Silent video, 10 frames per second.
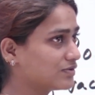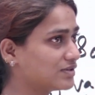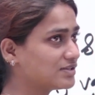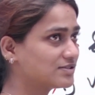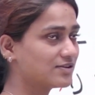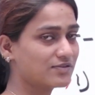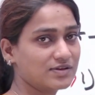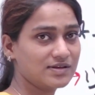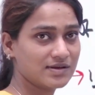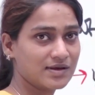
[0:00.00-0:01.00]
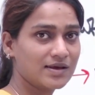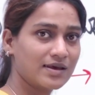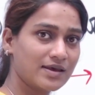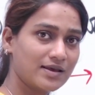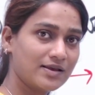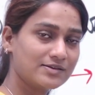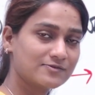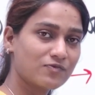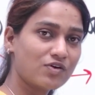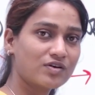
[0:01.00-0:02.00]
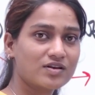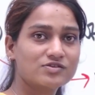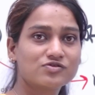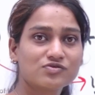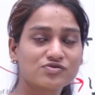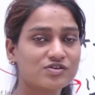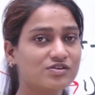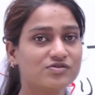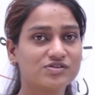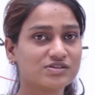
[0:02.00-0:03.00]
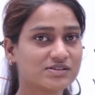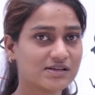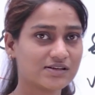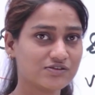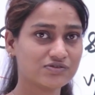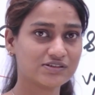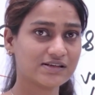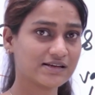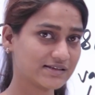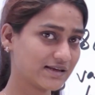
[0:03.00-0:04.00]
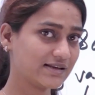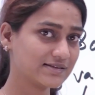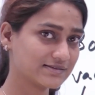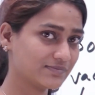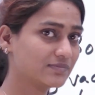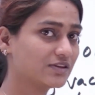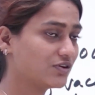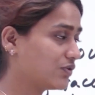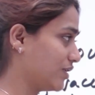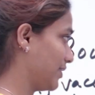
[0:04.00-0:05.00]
theory is what is social utilitarianism theory.